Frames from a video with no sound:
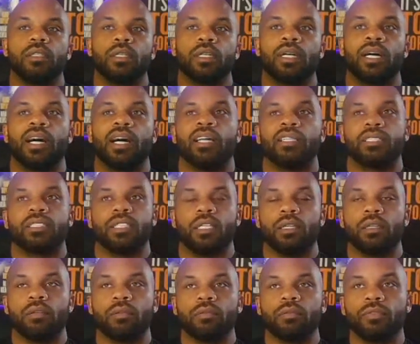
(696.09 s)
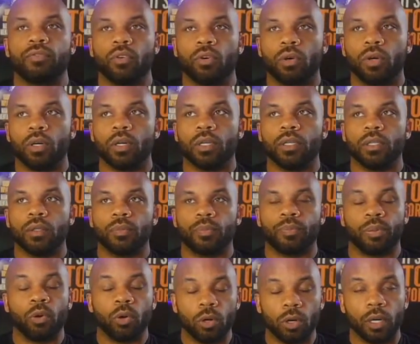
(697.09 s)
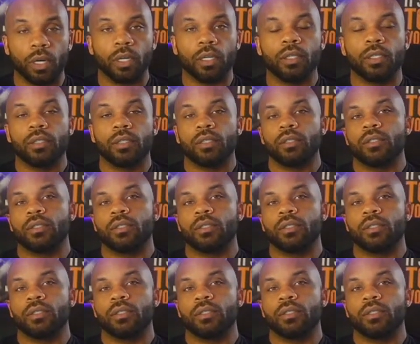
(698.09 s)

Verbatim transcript: concept for poor,